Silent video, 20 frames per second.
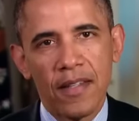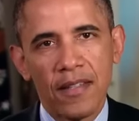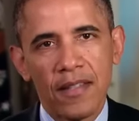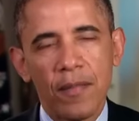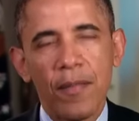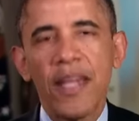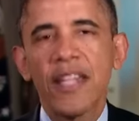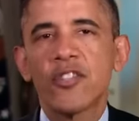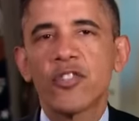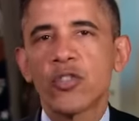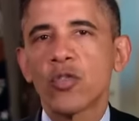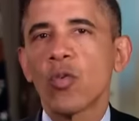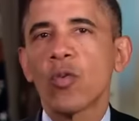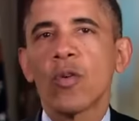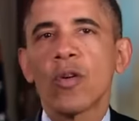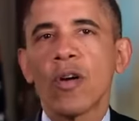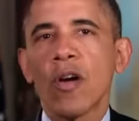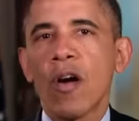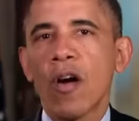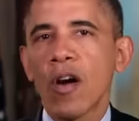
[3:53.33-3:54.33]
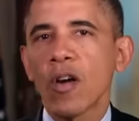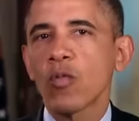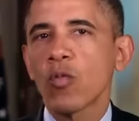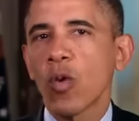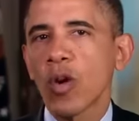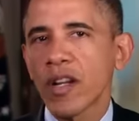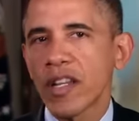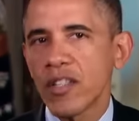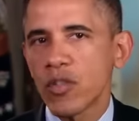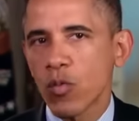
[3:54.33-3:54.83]
To make sure hard
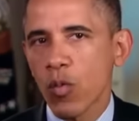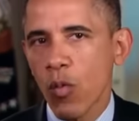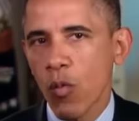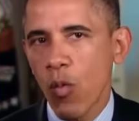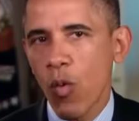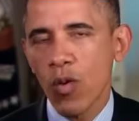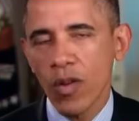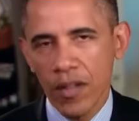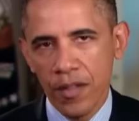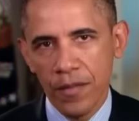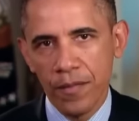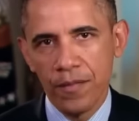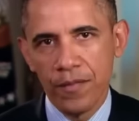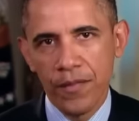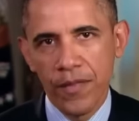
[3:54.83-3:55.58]
work is rewarded,